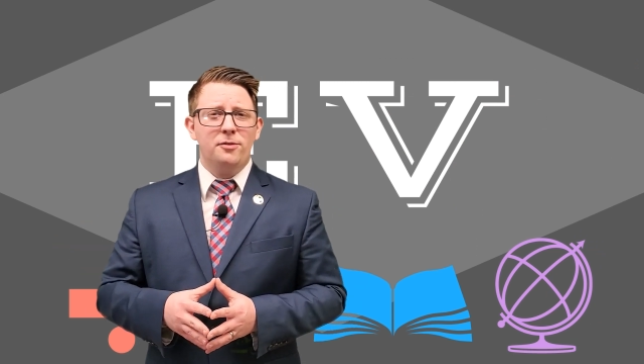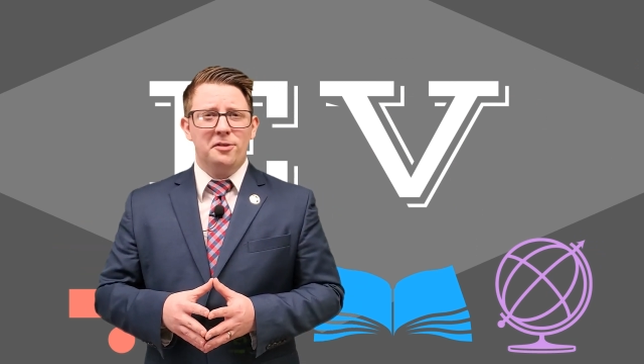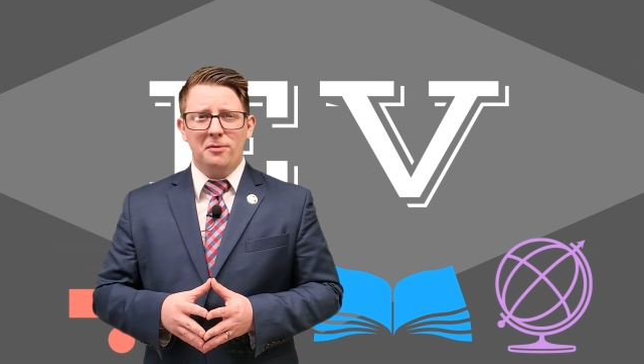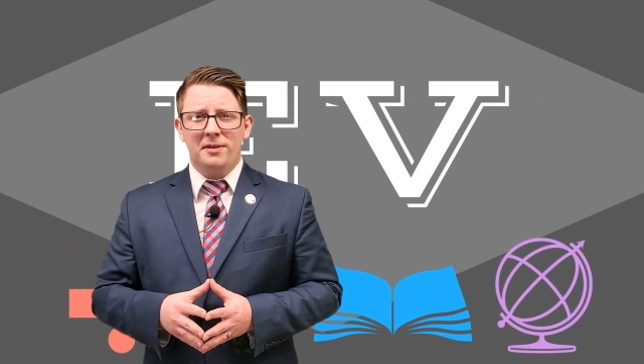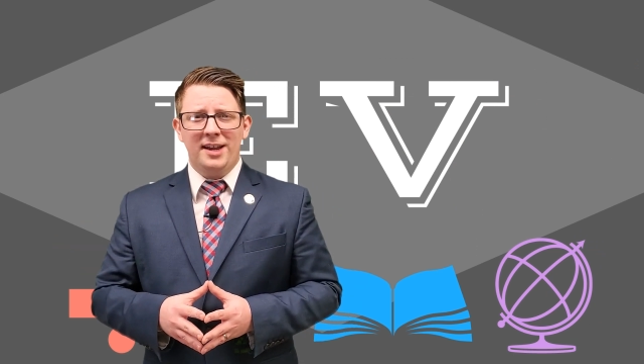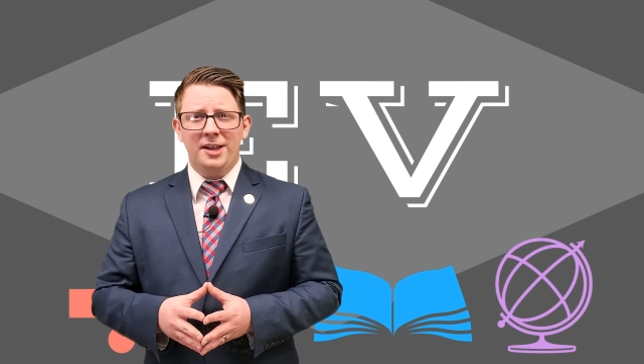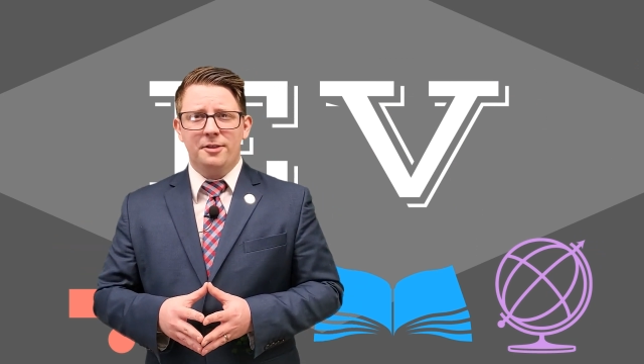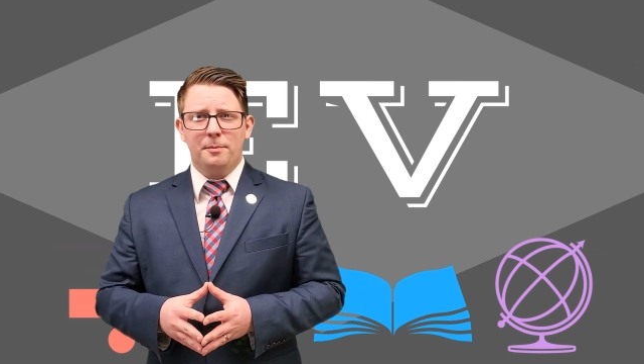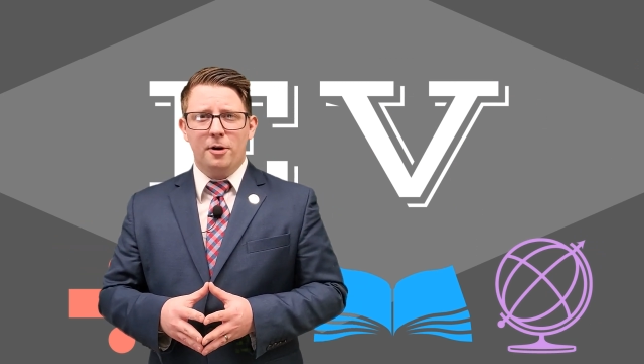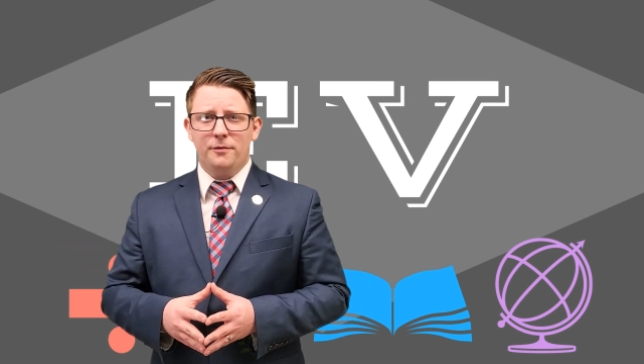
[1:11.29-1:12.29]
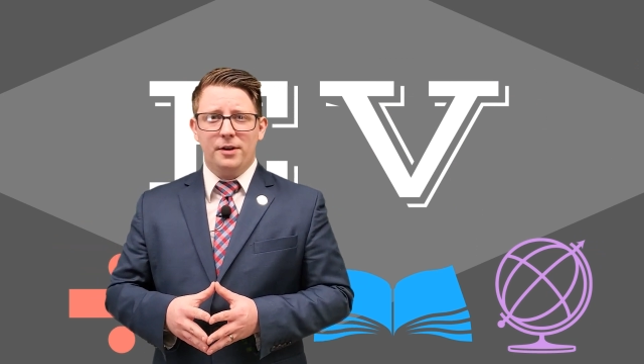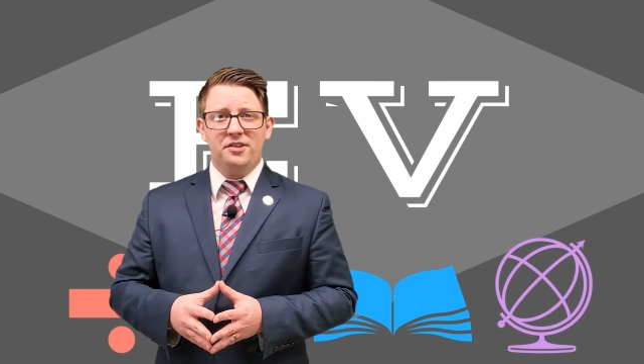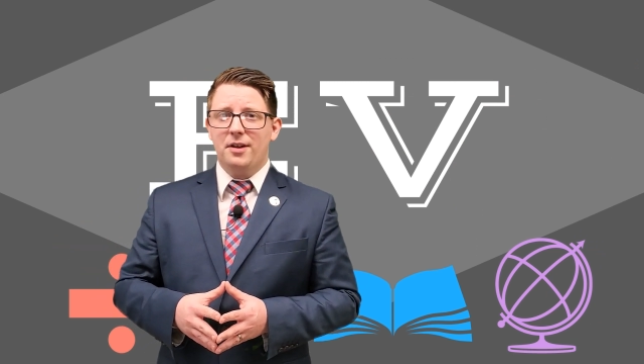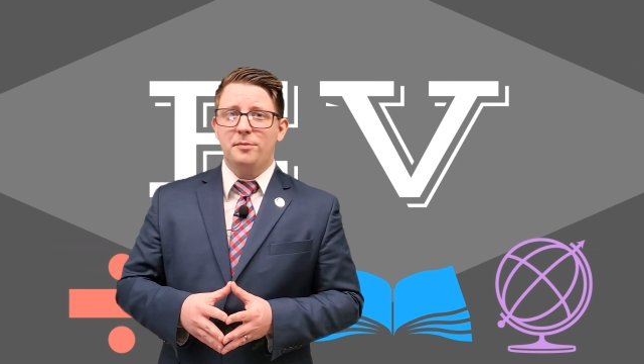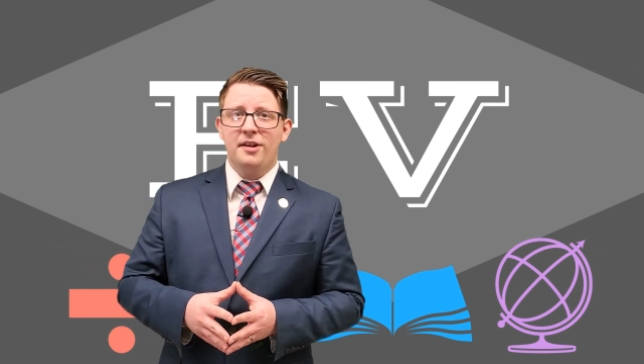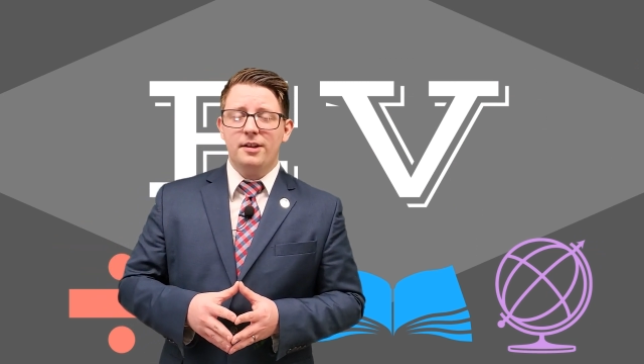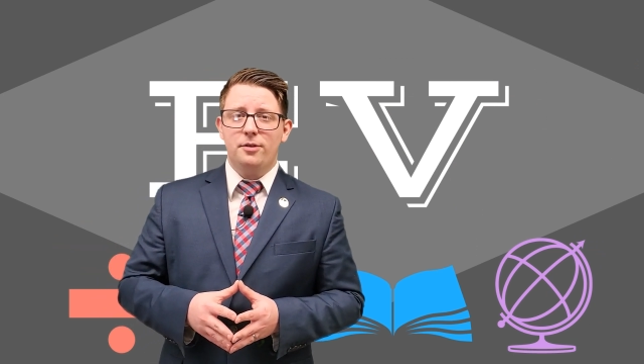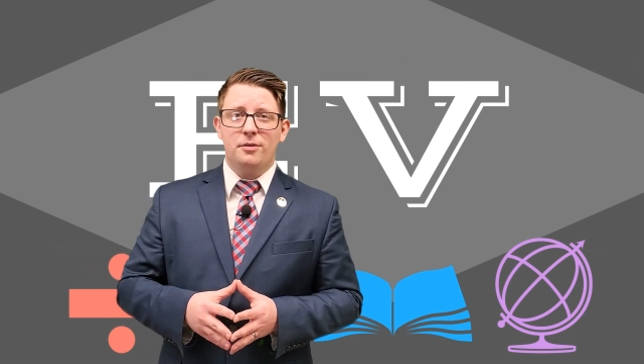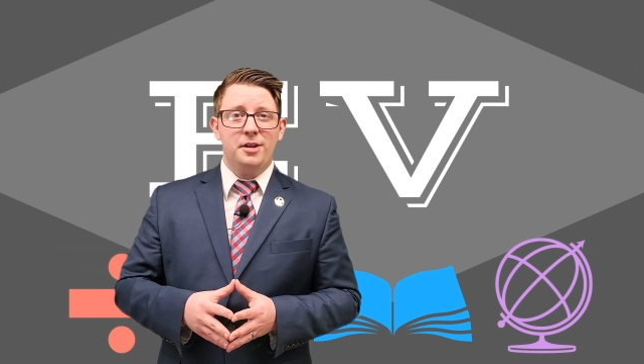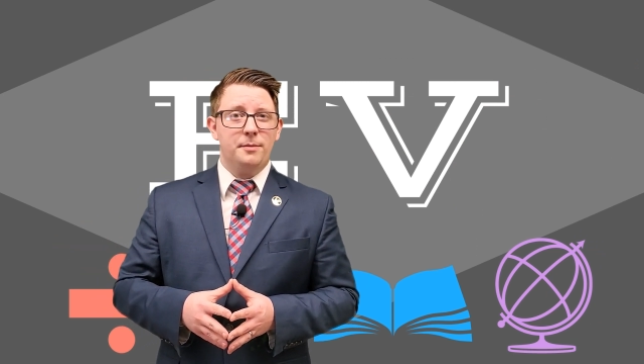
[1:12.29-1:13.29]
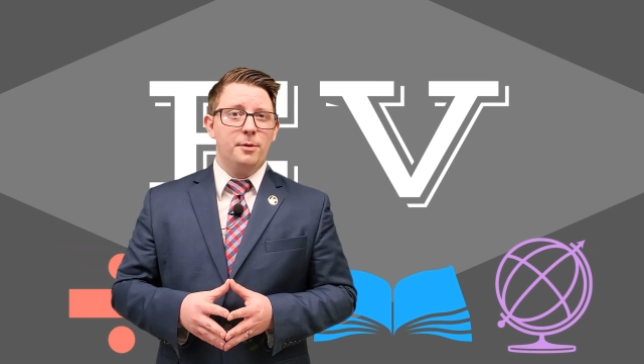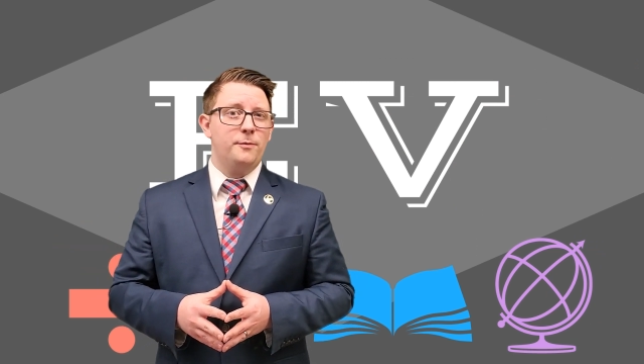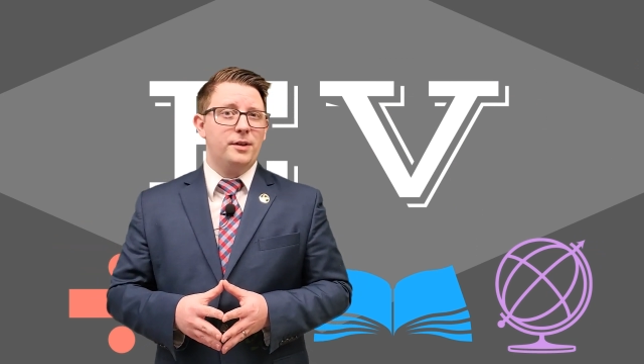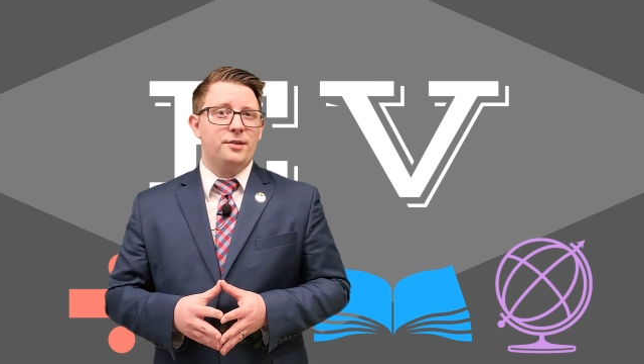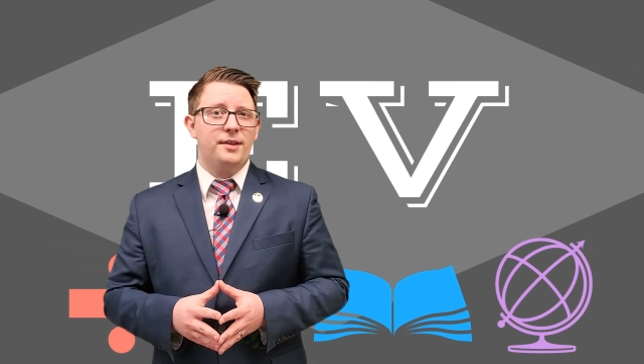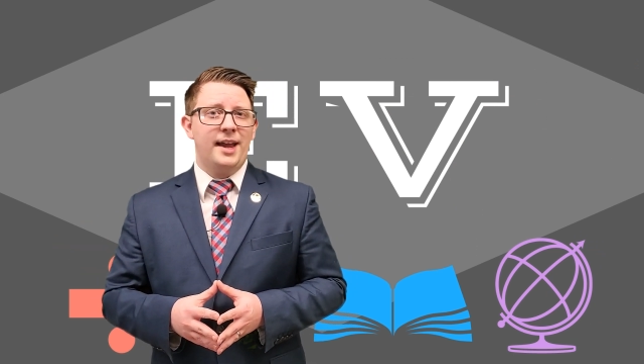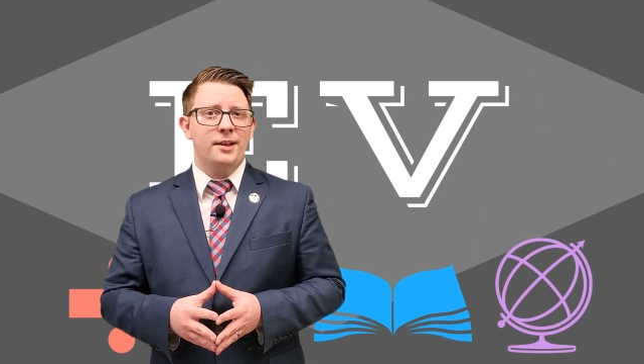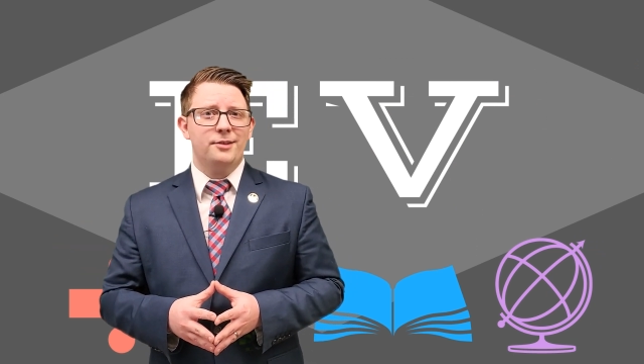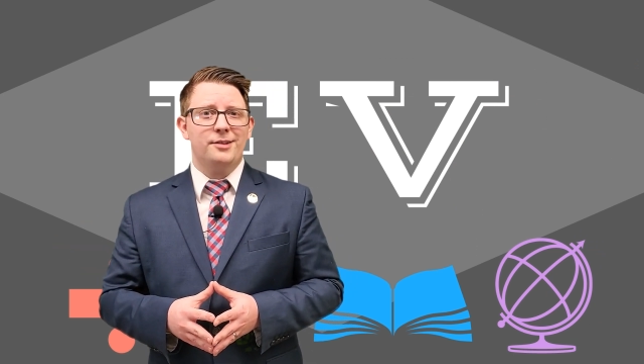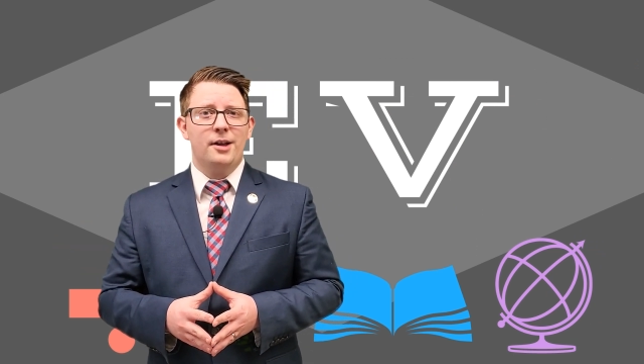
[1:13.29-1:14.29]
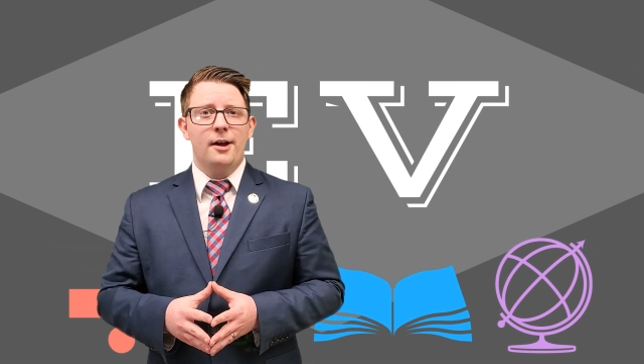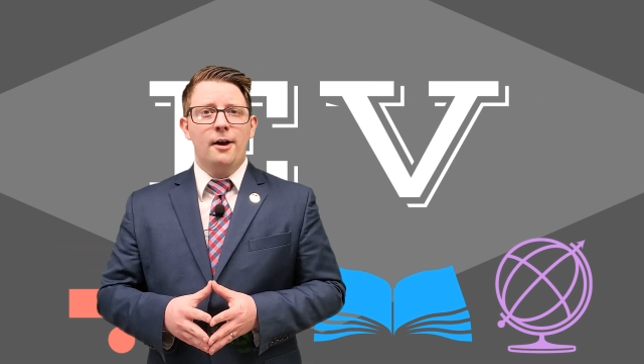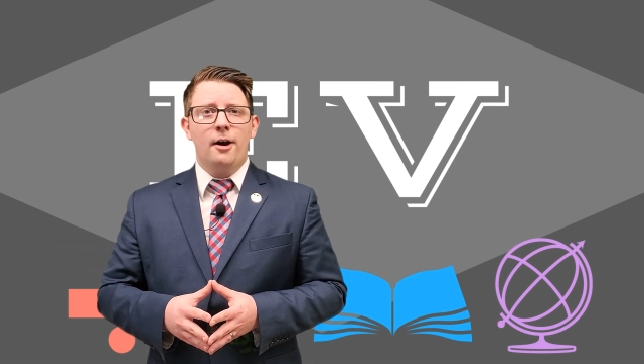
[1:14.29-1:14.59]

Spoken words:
you don't need the perfect subject, you don't need the perfect stance.